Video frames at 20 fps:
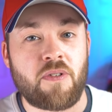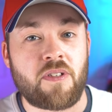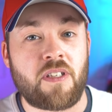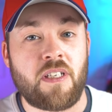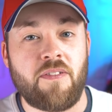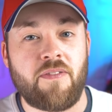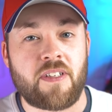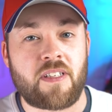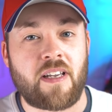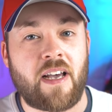to
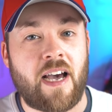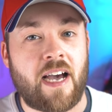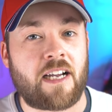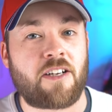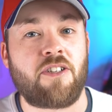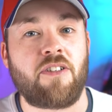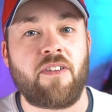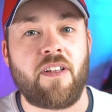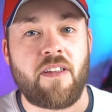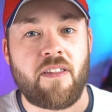see if it's
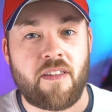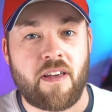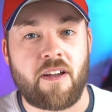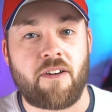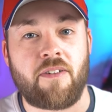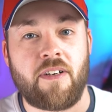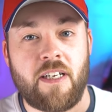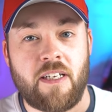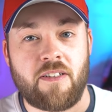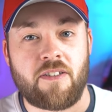actually
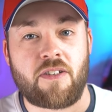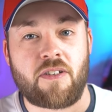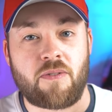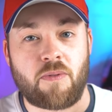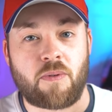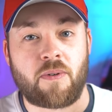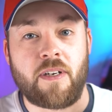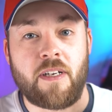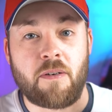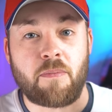there in
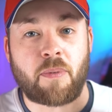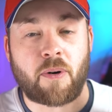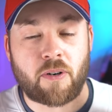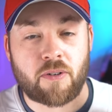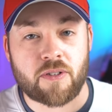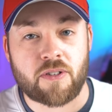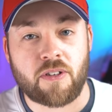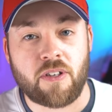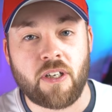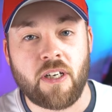store, in
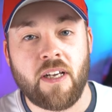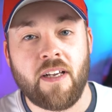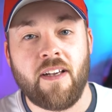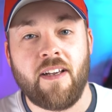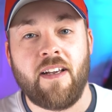person?